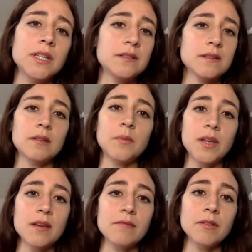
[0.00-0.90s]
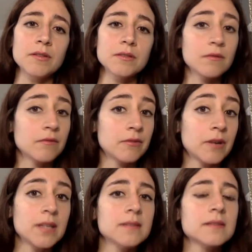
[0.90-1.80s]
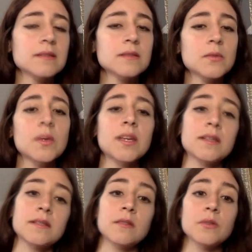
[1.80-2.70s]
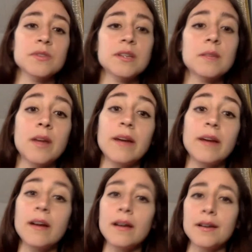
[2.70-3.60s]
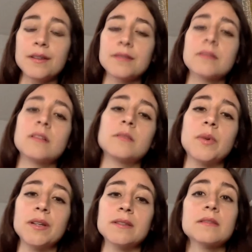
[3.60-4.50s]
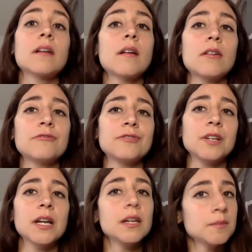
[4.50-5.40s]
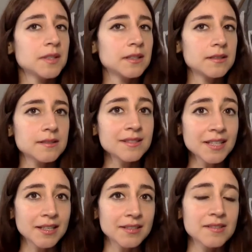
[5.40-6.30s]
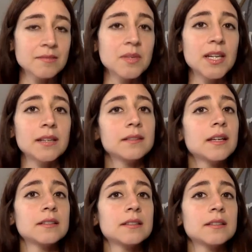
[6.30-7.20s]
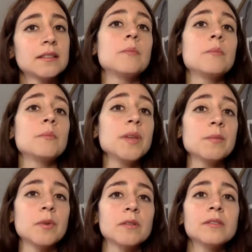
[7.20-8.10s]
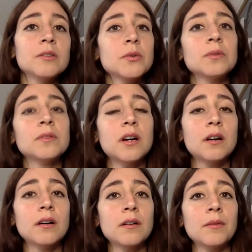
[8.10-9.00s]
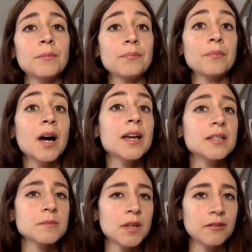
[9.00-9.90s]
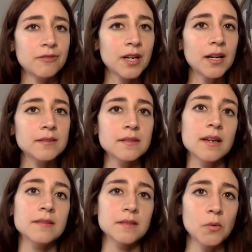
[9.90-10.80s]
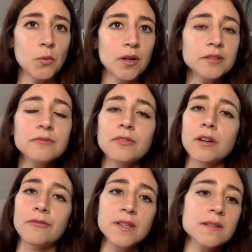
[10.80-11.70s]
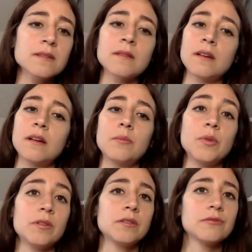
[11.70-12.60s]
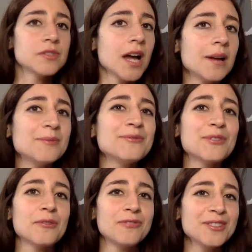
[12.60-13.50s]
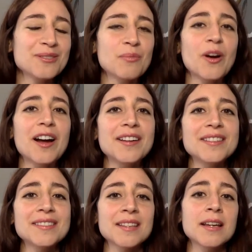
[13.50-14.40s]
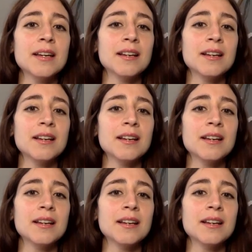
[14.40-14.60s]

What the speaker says: needs and behaviors. For instance, we saw some airlines companies start offering limitless tickets, meaning that people could buy as many flights as they want for a fixed period of time, for a fixed price.